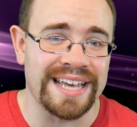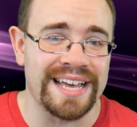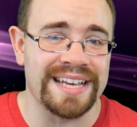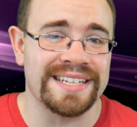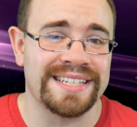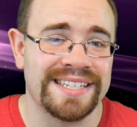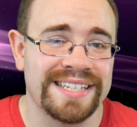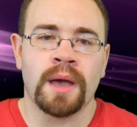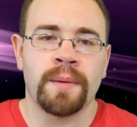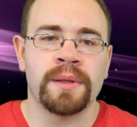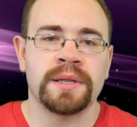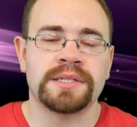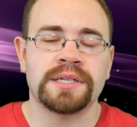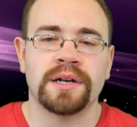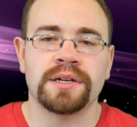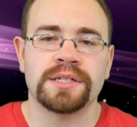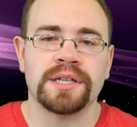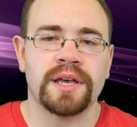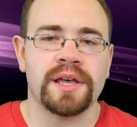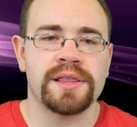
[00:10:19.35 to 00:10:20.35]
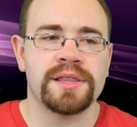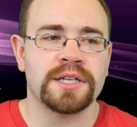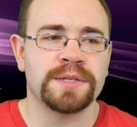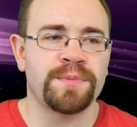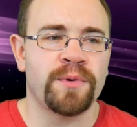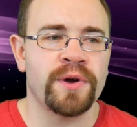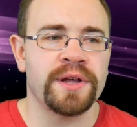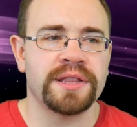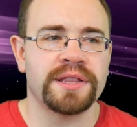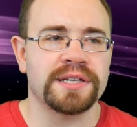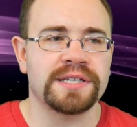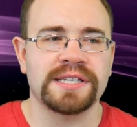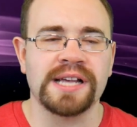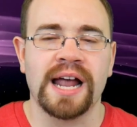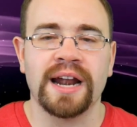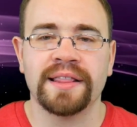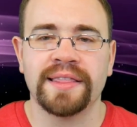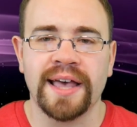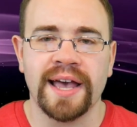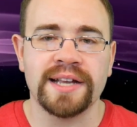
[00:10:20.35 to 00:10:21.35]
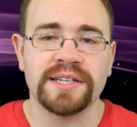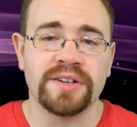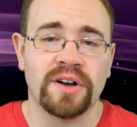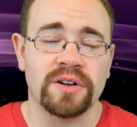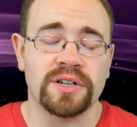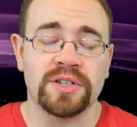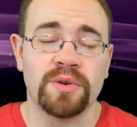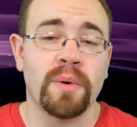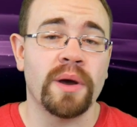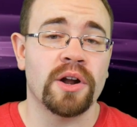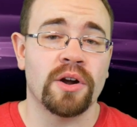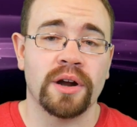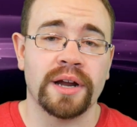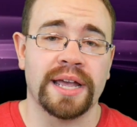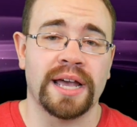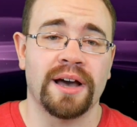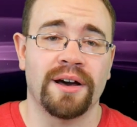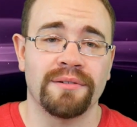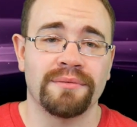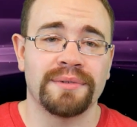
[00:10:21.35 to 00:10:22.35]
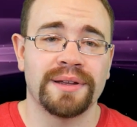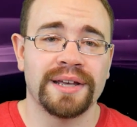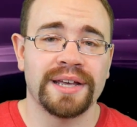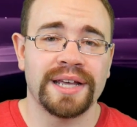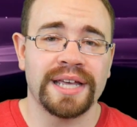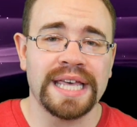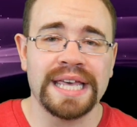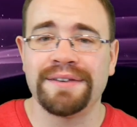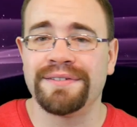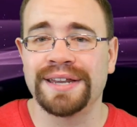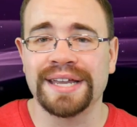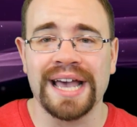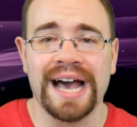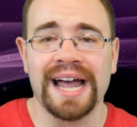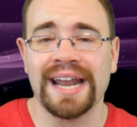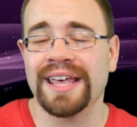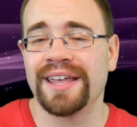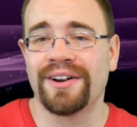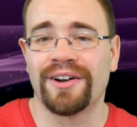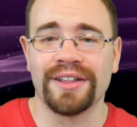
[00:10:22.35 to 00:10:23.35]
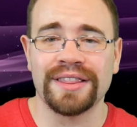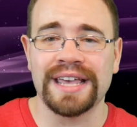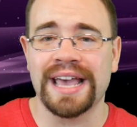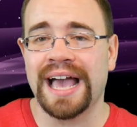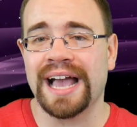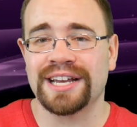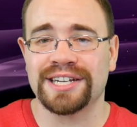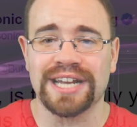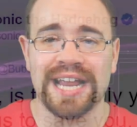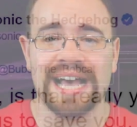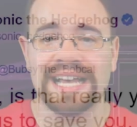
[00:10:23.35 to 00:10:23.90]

case. I mean, seriously, at this point, the Sonic the Hedgehog Twitter account even got in on the action,